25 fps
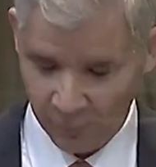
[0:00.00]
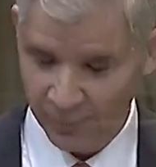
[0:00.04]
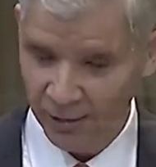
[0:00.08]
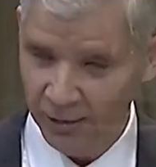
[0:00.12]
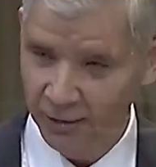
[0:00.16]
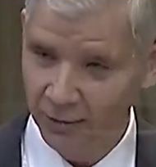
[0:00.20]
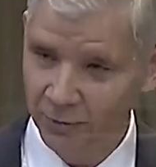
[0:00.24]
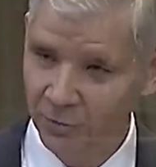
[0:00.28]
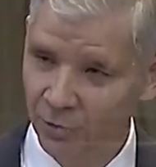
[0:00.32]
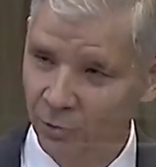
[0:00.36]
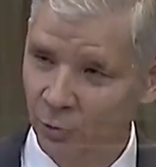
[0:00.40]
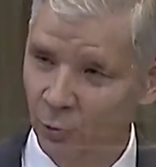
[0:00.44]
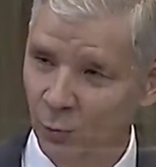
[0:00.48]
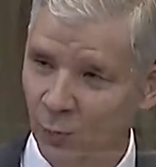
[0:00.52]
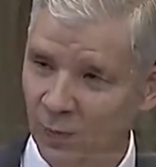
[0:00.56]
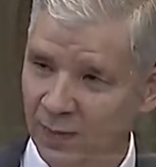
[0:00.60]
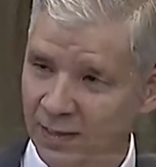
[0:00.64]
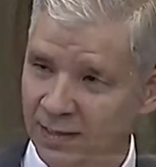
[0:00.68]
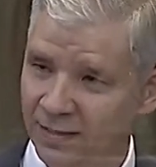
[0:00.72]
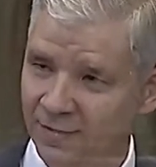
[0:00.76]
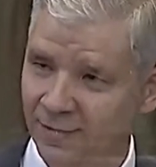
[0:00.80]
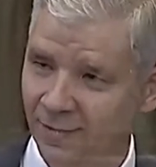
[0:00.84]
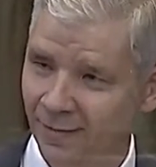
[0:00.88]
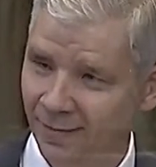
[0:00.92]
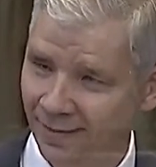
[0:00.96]
albeit 2
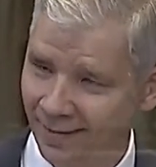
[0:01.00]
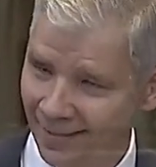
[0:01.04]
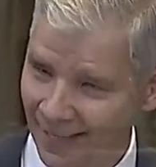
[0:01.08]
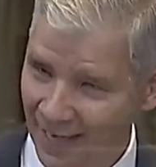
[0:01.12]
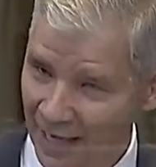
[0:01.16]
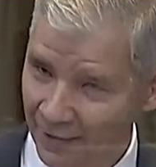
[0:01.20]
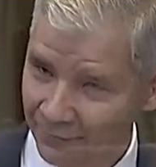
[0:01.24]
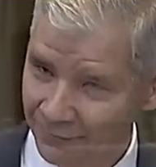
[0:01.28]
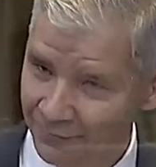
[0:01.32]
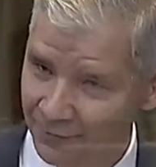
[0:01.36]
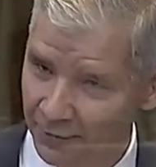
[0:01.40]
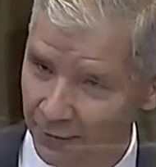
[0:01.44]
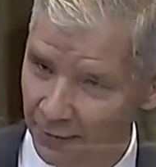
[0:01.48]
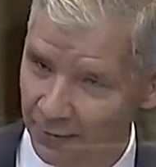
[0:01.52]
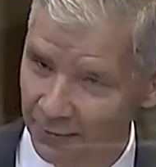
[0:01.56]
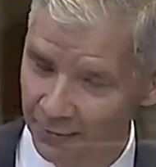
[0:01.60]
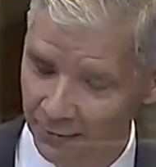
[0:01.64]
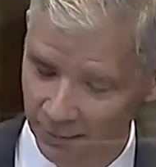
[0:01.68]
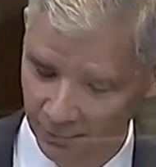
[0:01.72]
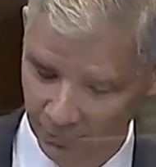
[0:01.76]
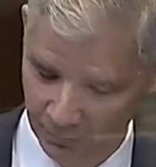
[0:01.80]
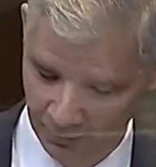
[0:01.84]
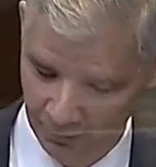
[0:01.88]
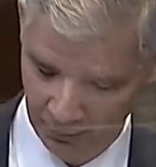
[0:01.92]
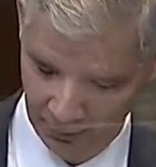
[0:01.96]
weeks
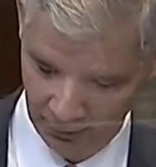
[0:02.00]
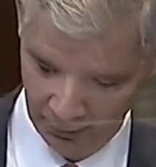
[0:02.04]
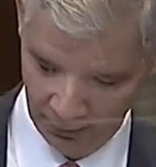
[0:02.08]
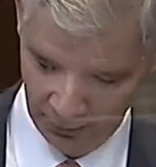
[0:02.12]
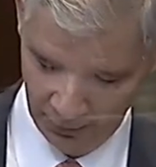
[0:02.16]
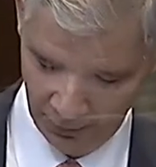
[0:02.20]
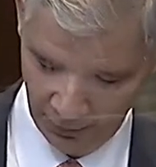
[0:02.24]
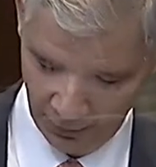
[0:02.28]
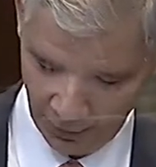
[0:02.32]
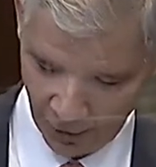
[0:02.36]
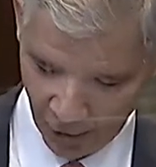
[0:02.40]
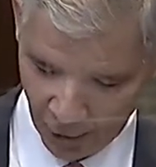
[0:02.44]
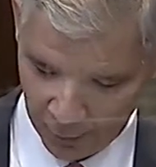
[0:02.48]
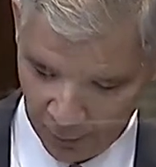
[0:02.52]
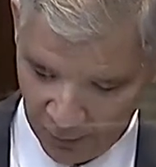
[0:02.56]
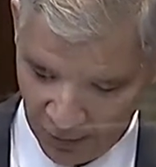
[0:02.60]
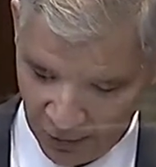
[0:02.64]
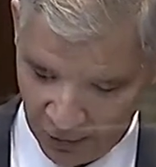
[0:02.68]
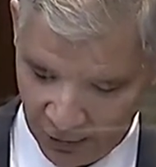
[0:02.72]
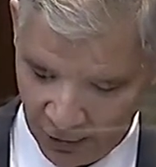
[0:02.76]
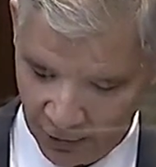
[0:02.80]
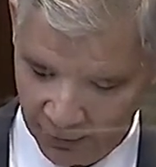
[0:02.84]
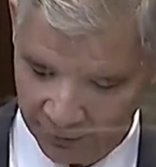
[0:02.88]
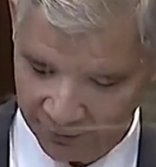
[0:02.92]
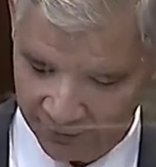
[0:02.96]
after
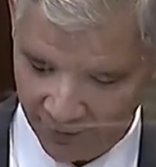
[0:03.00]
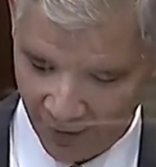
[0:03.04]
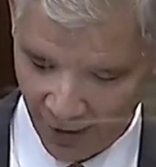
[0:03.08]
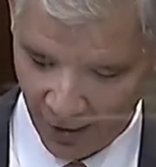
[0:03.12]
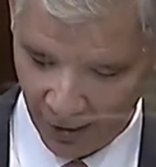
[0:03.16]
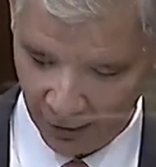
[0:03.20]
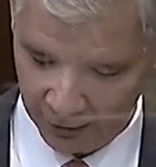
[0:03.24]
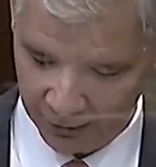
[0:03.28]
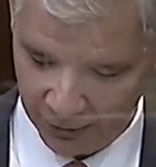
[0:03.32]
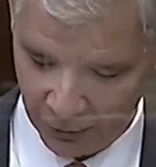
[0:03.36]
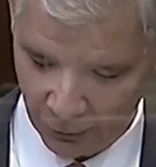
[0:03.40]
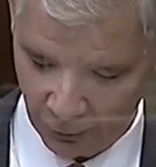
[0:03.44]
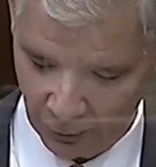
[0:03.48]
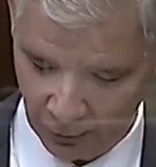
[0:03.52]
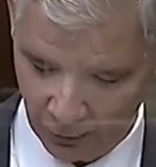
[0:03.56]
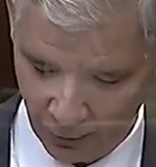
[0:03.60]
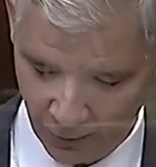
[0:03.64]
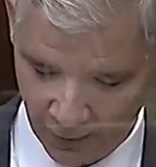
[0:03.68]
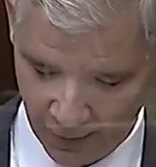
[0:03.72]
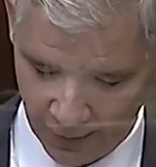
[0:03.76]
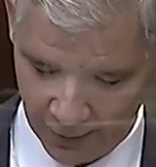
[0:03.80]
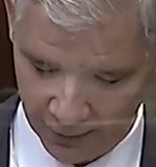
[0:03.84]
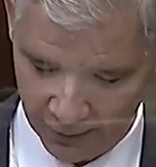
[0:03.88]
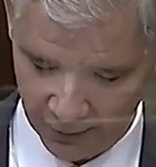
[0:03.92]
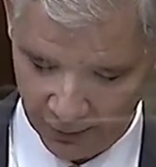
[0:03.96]
Armenia filed its
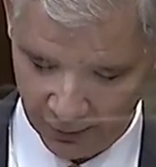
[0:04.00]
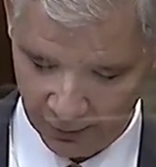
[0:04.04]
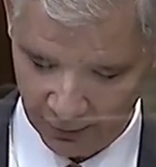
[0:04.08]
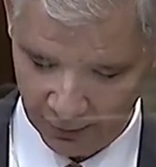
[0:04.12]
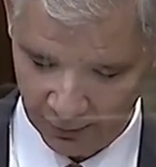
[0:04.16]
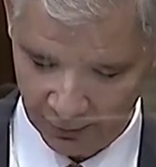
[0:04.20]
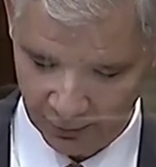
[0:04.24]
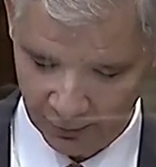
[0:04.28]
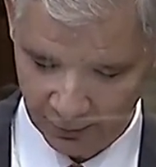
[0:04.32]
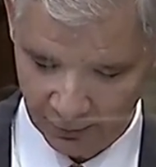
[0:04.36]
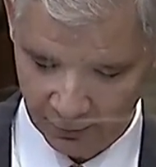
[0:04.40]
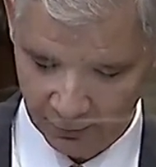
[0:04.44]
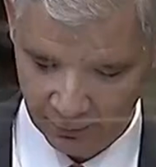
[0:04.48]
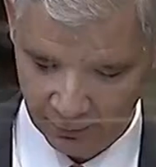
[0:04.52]
request.